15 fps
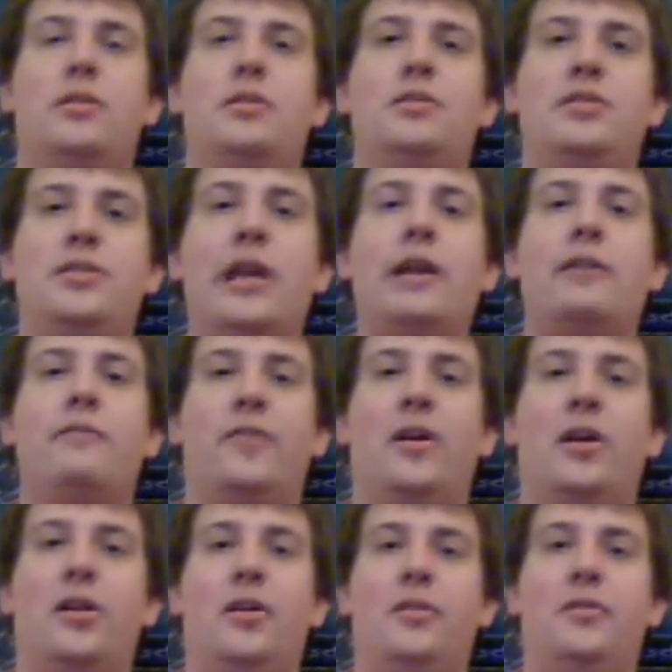stay
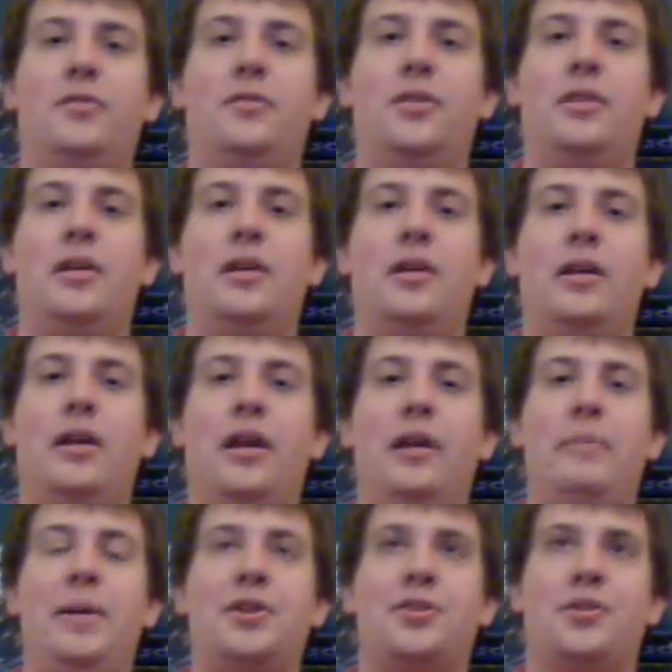involved, and
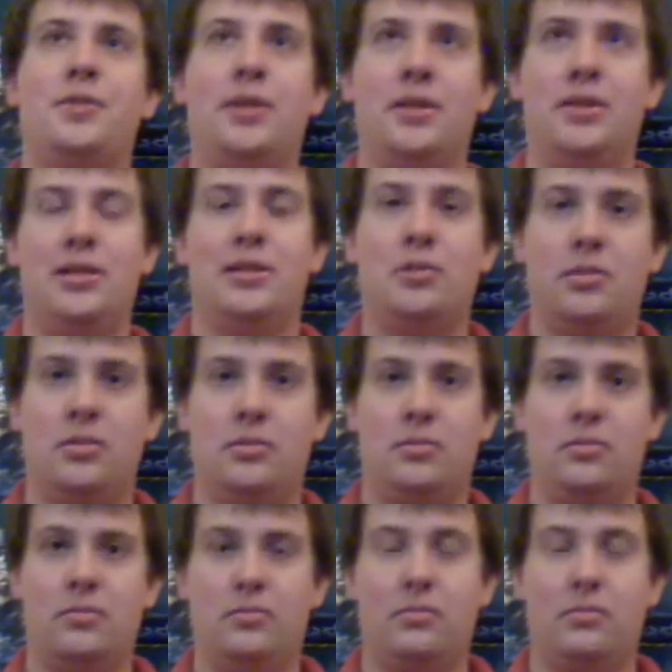make sure that this,